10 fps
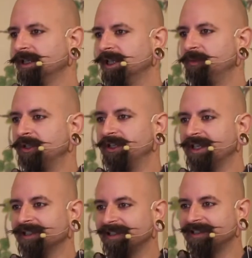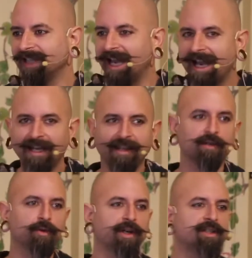in building a society
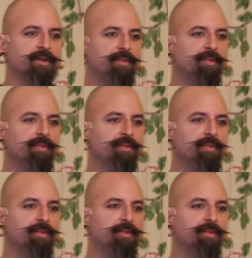that works, in building